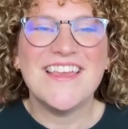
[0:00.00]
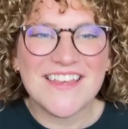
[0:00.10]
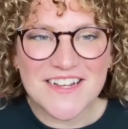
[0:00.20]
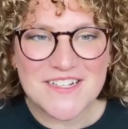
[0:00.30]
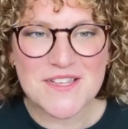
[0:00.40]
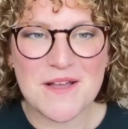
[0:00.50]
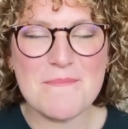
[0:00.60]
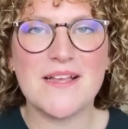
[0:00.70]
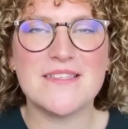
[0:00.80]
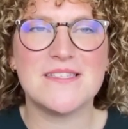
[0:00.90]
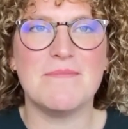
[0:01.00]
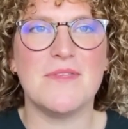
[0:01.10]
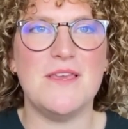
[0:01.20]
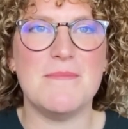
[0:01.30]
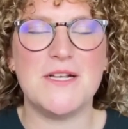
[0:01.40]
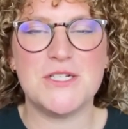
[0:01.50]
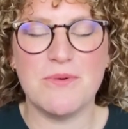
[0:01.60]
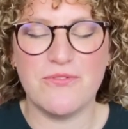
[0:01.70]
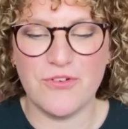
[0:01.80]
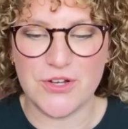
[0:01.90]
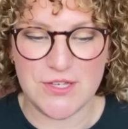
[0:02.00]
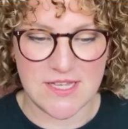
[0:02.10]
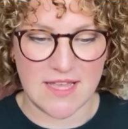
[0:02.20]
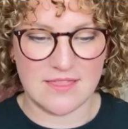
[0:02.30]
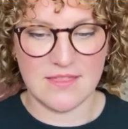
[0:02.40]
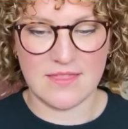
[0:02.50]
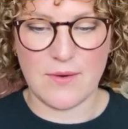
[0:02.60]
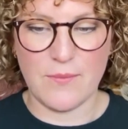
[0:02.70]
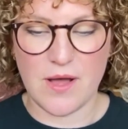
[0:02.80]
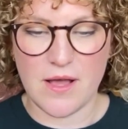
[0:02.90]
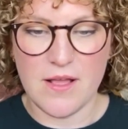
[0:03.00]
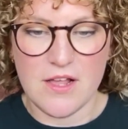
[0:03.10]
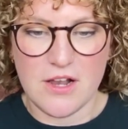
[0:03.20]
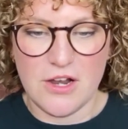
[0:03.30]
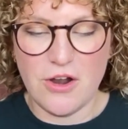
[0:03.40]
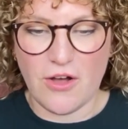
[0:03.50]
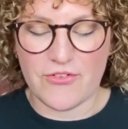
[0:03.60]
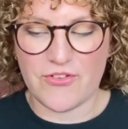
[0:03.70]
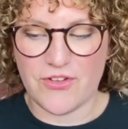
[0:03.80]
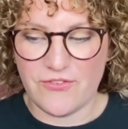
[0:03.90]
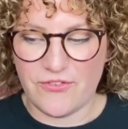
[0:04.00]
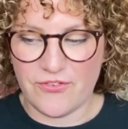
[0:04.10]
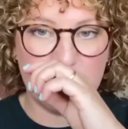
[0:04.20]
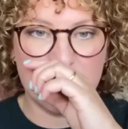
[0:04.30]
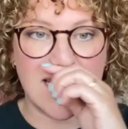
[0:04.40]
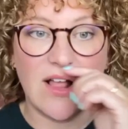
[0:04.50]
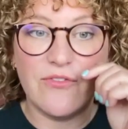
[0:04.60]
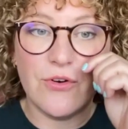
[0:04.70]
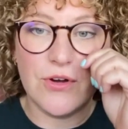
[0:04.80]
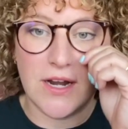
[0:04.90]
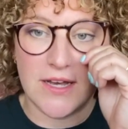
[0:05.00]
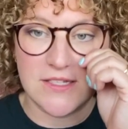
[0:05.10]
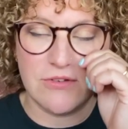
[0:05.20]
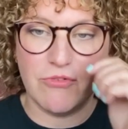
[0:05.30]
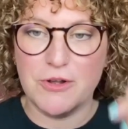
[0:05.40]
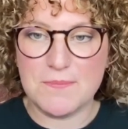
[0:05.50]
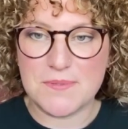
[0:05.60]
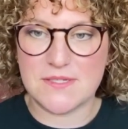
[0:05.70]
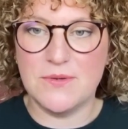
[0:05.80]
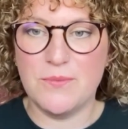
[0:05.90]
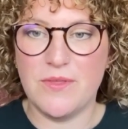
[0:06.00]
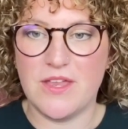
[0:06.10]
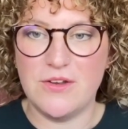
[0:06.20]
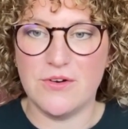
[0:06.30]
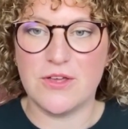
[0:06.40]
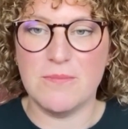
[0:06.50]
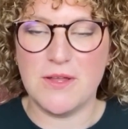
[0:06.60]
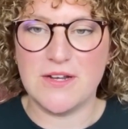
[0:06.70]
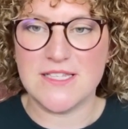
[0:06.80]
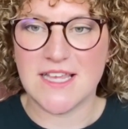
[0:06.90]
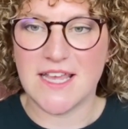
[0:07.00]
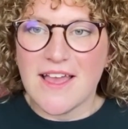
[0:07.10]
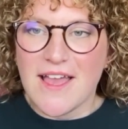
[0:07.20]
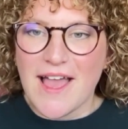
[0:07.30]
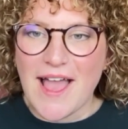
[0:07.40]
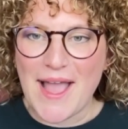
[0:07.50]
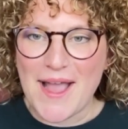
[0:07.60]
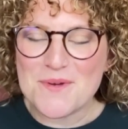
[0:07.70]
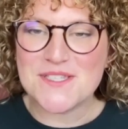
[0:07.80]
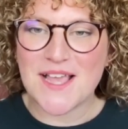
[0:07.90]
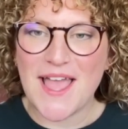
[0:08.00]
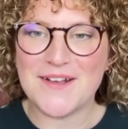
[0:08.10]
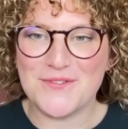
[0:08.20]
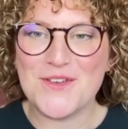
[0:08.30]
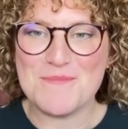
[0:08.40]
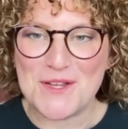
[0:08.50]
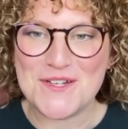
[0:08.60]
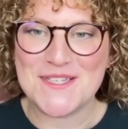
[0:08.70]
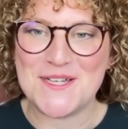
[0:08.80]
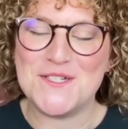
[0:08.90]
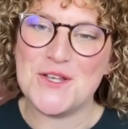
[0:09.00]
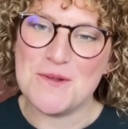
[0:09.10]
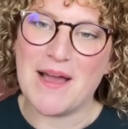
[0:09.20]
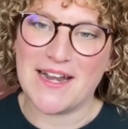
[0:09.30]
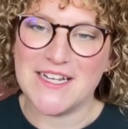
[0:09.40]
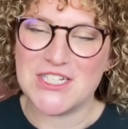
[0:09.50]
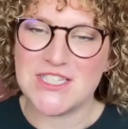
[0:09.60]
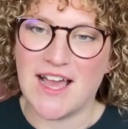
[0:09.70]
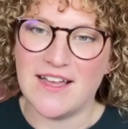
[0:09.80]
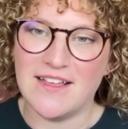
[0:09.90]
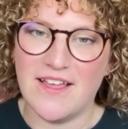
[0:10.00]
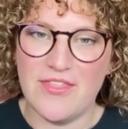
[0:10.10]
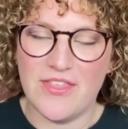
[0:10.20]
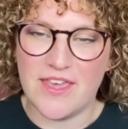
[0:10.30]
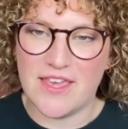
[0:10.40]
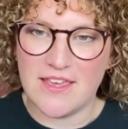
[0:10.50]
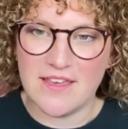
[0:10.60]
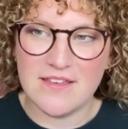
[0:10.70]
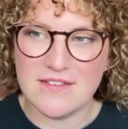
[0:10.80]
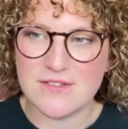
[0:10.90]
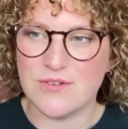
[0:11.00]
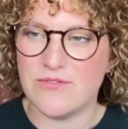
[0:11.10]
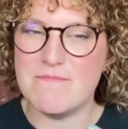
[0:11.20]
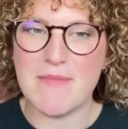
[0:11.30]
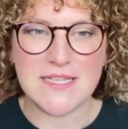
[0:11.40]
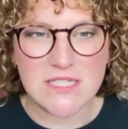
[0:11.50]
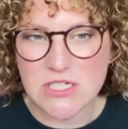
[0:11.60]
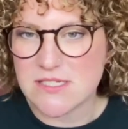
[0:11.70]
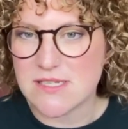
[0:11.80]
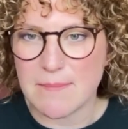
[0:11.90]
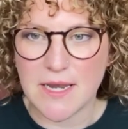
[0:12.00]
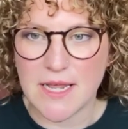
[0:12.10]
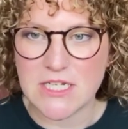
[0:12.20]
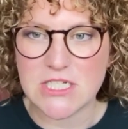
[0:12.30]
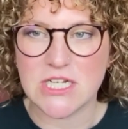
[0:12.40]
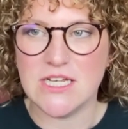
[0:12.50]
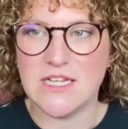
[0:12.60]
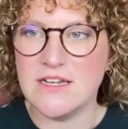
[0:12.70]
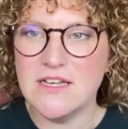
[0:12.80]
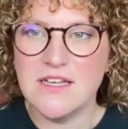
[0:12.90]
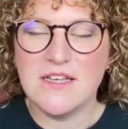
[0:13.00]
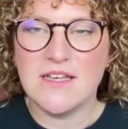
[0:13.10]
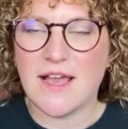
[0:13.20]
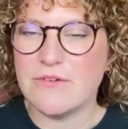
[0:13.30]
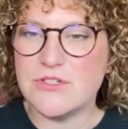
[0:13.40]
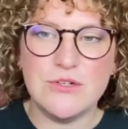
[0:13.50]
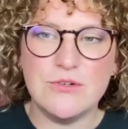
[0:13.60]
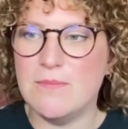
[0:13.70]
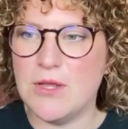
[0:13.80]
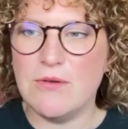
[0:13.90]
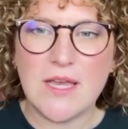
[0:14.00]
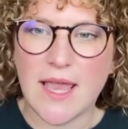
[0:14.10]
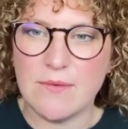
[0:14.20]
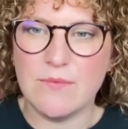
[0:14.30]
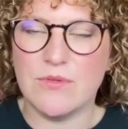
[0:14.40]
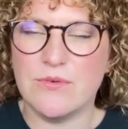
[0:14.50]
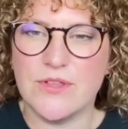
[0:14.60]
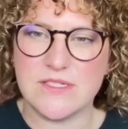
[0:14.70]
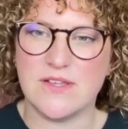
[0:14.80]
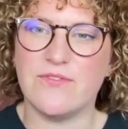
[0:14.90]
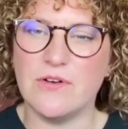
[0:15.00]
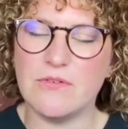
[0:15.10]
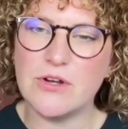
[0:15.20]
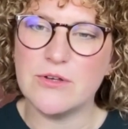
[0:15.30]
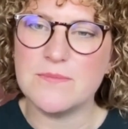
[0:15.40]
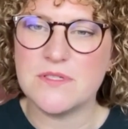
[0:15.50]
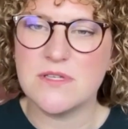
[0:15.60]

I just come back to something you mentioned before? You said that there were lots of self-organized groups within your community. How, as a head of community, do you manage that and the sort of message dissemination? How do you communicate with all those different groups?